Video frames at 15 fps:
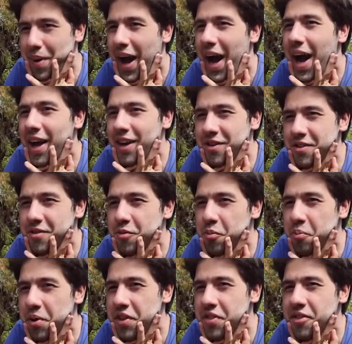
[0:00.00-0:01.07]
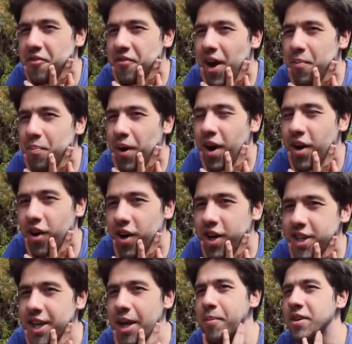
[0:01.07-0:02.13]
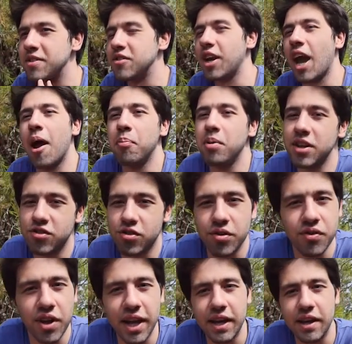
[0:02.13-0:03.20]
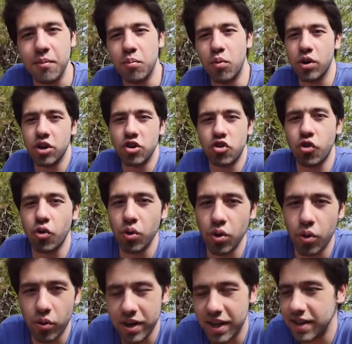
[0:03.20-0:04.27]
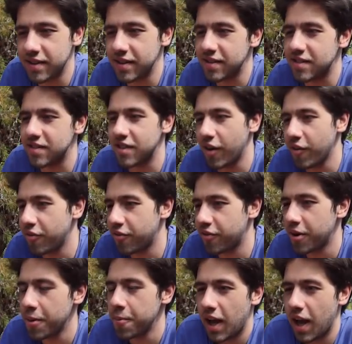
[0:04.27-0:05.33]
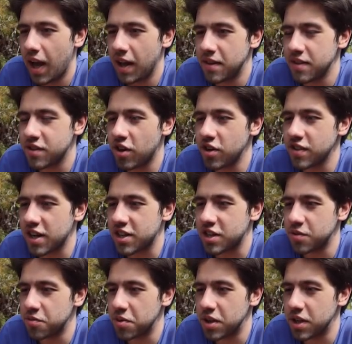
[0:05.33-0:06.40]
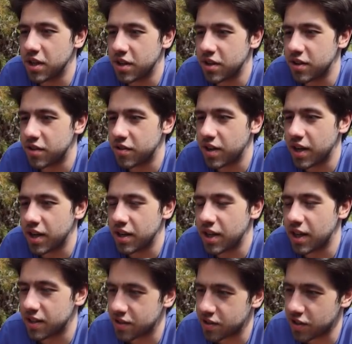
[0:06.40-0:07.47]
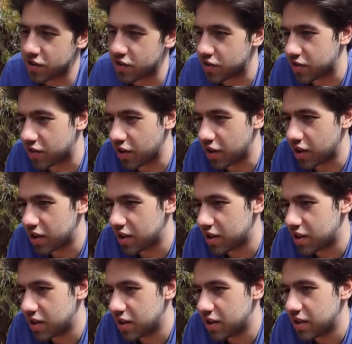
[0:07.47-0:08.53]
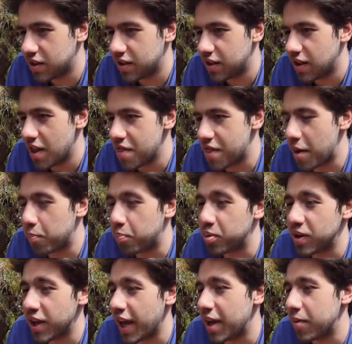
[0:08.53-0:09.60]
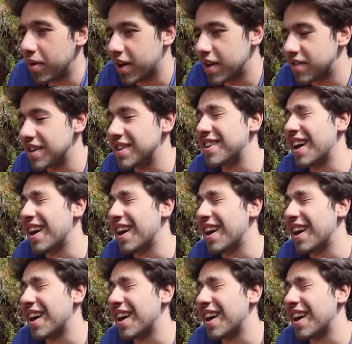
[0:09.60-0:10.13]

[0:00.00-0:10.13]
bad with the vampire archetype, because you can play sort of like more control-oriented stuff. And this card's actually really good, right? Yeah, this card's just good. Then play, because